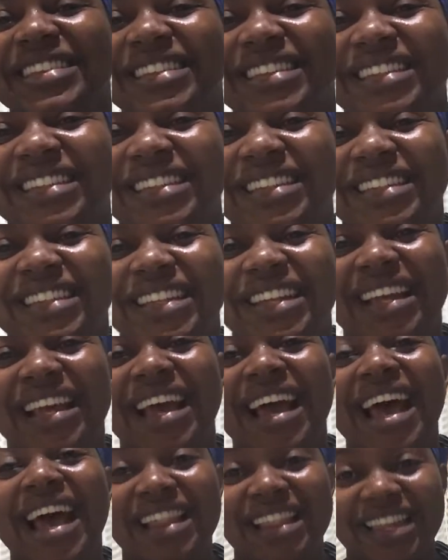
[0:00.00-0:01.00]
think I'm
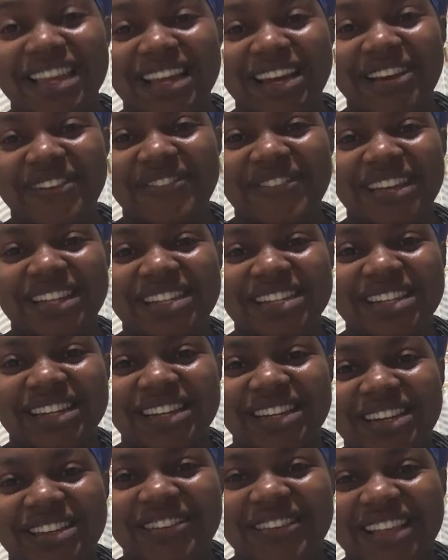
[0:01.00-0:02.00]
getting another message.
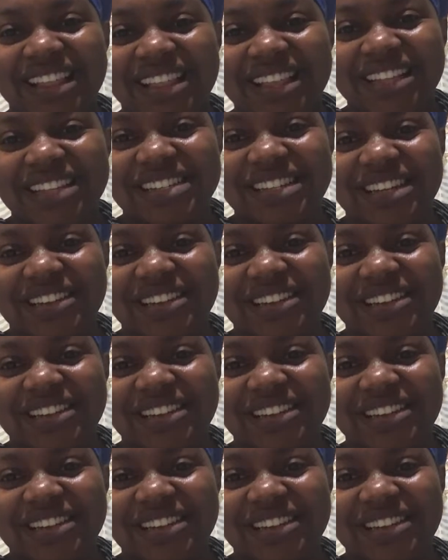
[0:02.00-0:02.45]
Let me check.